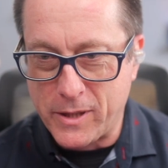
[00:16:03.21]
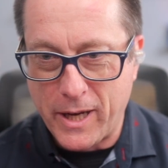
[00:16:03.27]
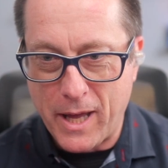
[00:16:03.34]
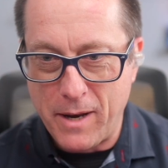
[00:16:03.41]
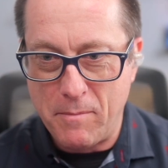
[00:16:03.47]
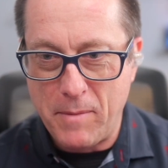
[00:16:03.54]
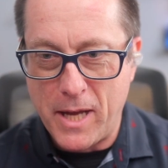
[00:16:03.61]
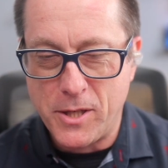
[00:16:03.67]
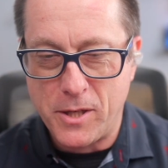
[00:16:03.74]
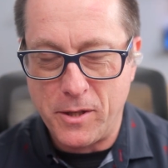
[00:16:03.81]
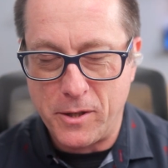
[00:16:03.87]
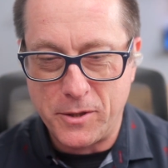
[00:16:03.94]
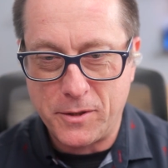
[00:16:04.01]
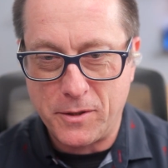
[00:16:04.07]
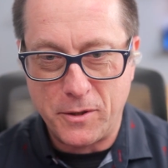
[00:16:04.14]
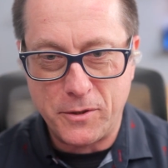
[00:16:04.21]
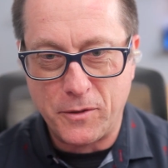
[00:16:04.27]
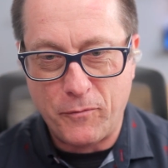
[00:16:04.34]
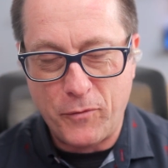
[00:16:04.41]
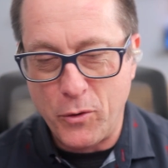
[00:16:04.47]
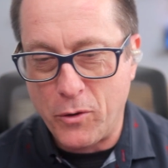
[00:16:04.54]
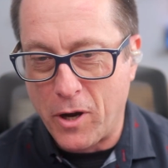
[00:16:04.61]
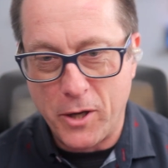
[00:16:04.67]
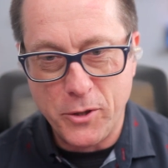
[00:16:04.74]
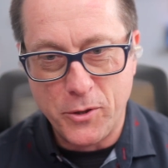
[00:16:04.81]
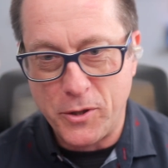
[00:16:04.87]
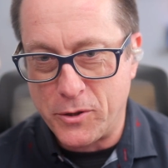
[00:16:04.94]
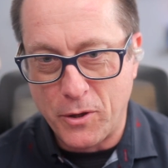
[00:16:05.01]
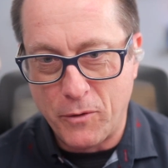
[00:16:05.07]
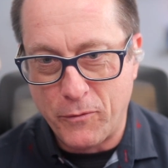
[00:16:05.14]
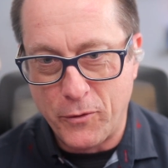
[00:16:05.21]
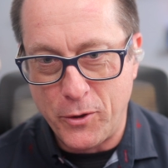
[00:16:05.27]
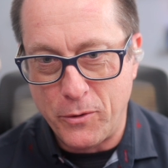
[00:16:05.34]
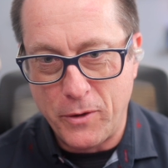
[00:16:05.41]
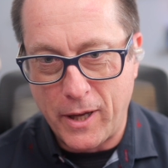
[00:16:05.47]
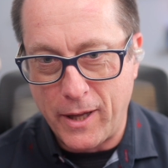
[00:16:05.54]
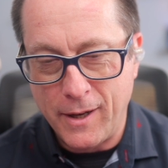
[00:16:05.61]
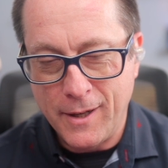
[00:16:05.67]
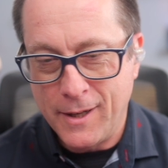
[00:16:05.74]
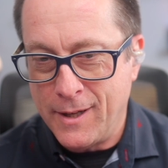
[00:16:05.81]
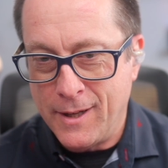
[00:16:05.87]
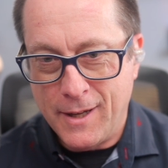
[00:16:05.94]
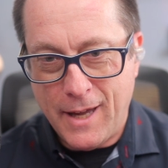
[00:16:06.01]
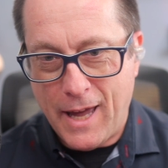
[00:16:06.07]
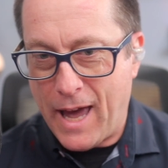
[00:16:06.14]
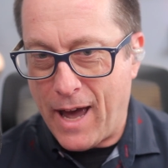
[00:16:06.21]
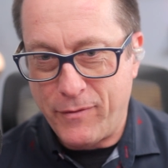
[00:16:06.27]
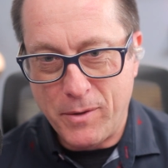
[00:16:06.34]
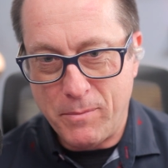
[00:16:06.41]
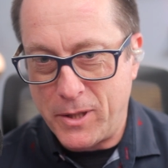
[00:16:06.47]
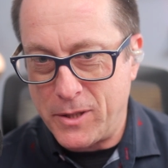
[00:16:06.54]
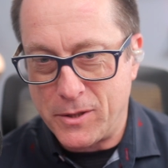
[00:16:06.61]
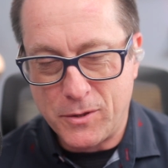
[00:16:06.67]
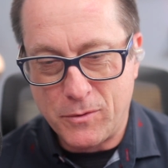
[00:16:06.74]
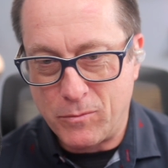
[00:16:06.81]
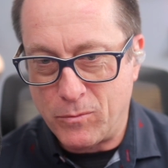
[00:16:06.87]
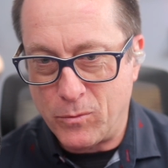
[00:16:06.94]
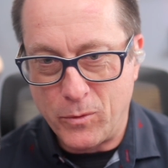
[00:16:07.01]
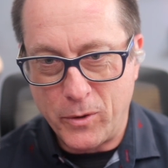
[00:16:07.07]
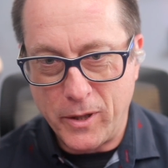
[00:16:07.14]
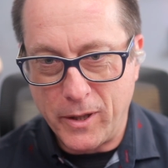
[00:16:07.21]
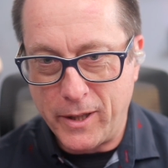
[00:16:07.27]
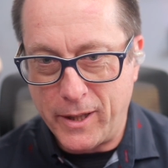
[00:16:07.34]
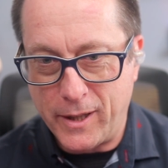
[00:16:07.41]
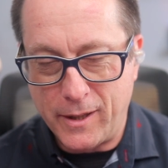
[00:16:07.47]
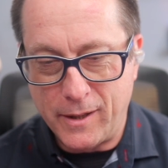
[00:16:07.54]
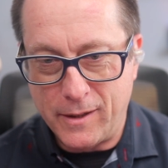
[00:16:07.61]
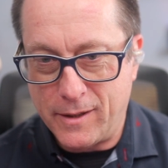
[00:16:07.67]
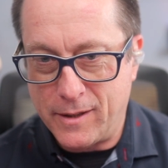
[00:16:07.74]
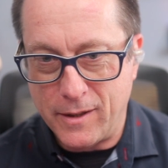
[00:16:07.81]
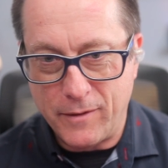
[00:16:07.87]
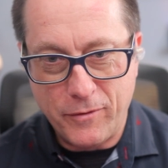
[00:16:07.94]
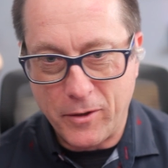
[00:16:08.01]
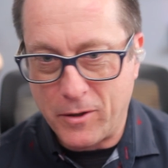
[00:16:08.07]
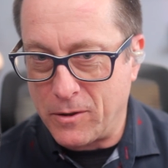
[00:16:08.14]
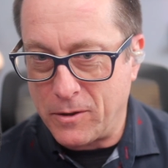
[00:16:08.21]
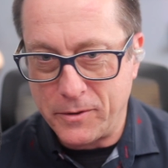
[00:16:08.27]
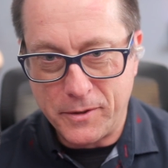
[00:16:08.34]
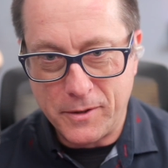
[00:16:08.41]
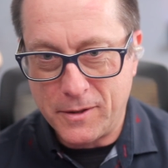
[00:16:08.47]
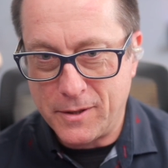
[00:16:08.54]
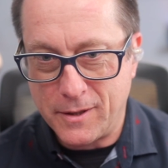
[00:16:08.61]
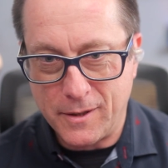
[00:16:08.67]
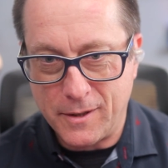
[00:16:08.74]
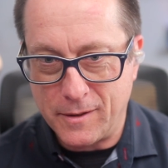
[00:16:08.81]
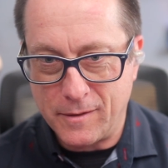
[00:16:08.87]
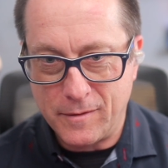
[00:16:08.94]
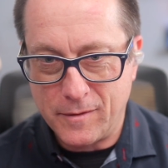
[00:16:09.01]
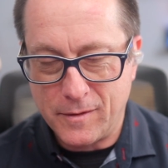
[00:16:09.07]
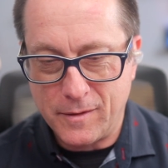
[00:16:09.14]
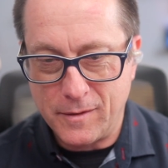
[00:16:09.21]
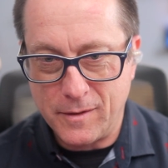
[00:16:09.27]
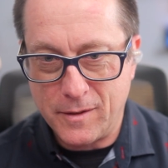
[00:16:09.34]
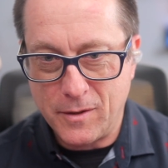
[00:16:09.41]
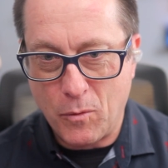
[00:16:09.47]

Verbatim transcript: I got to imagine there's there's a few countries though for you that have to be just really difficult to yes.